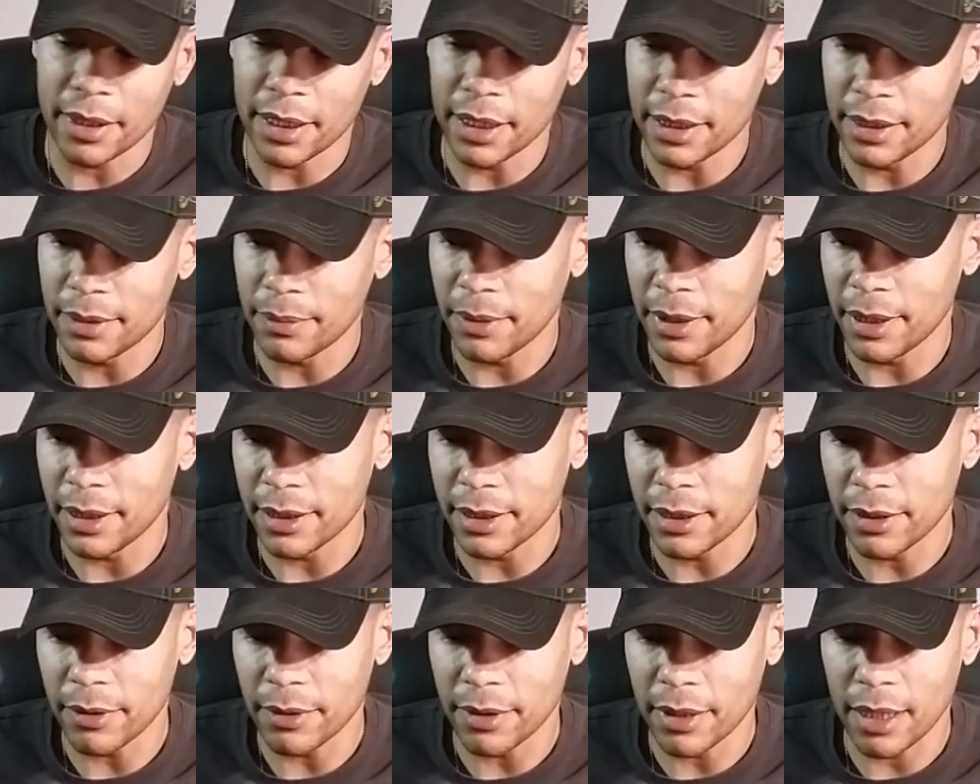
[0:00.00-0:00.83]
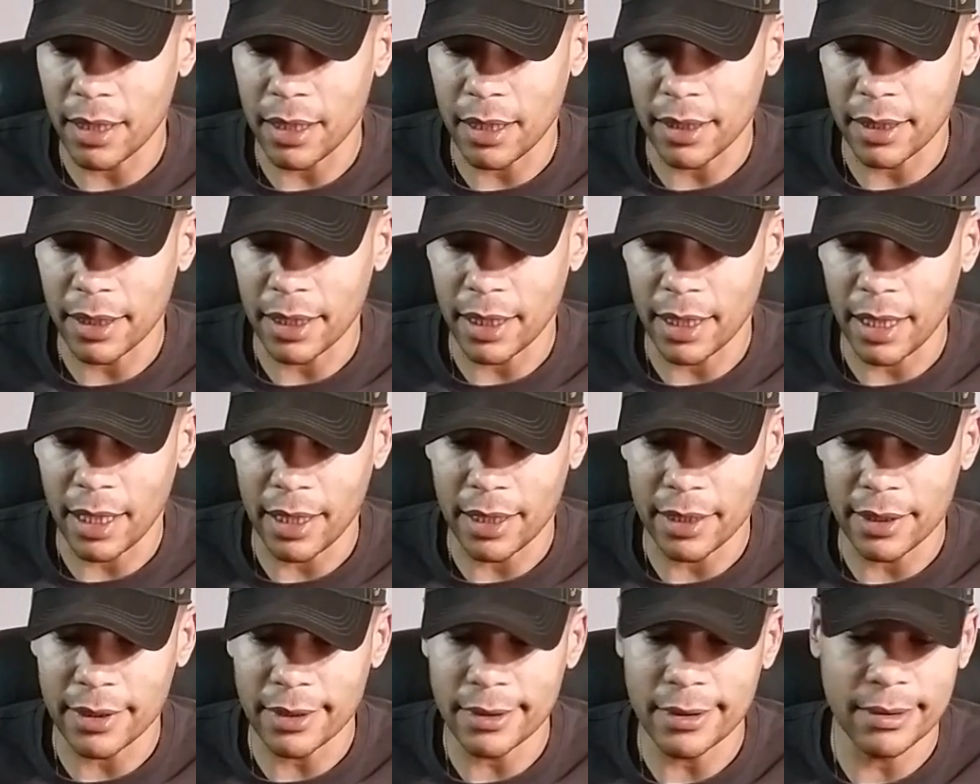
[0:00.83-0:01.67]
It's been so long,
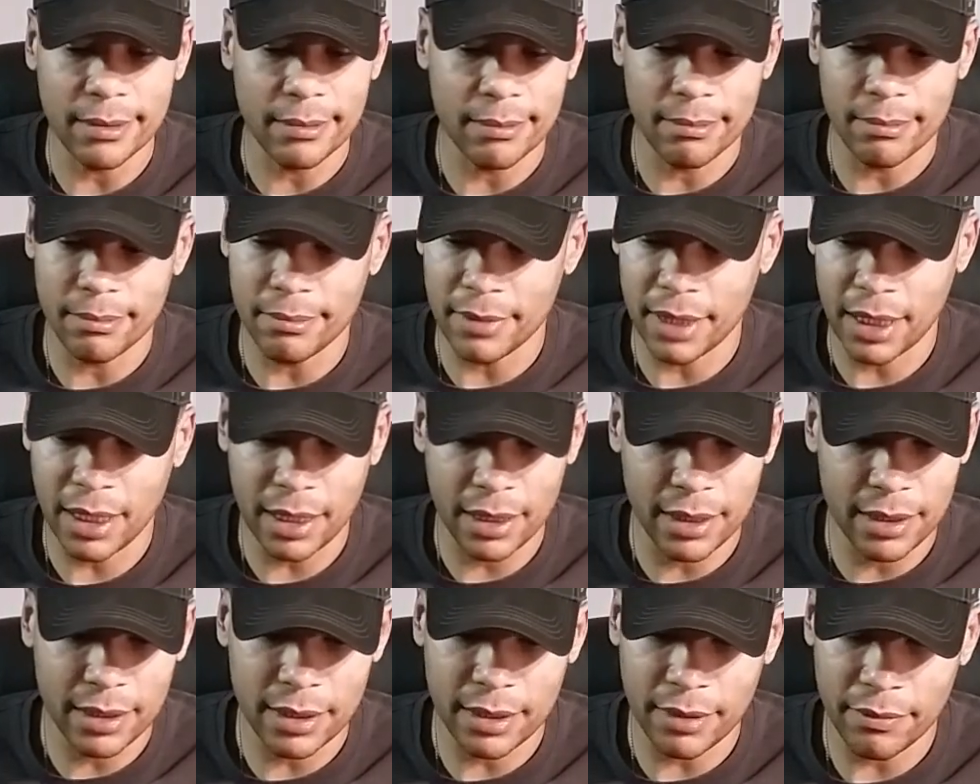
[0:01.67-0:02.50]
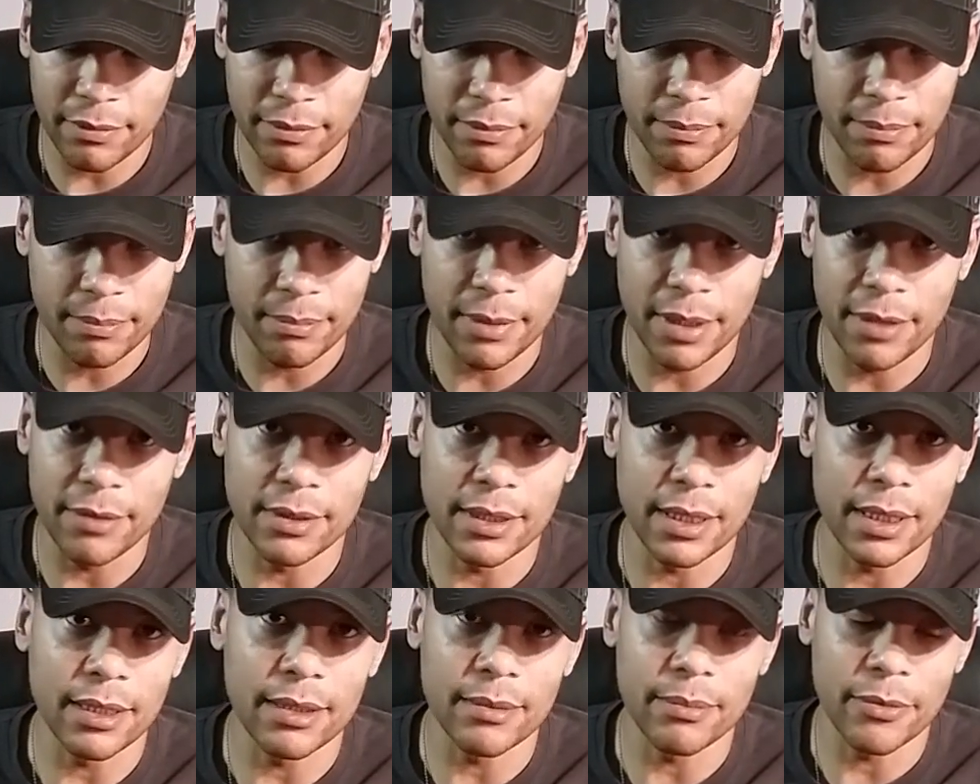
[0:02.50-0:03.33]
and kids have
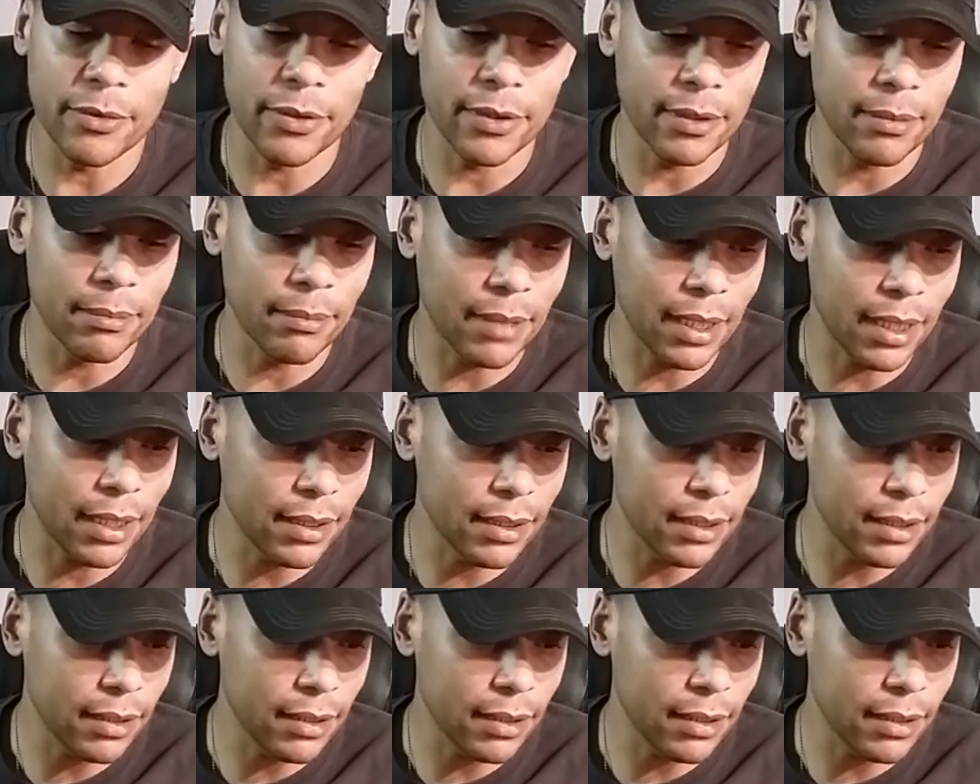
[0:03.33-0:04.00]
used this more than me.